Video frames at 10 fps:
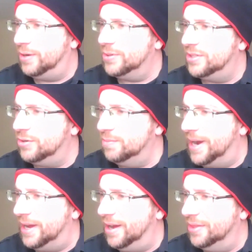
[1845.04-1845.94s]
flows through
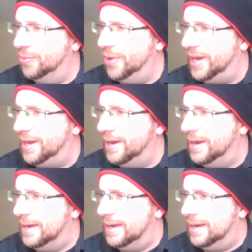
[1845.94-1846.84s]
my on the way.
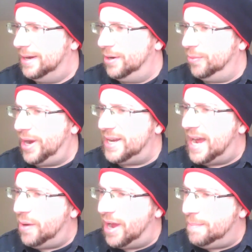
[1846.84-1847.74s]
Right now,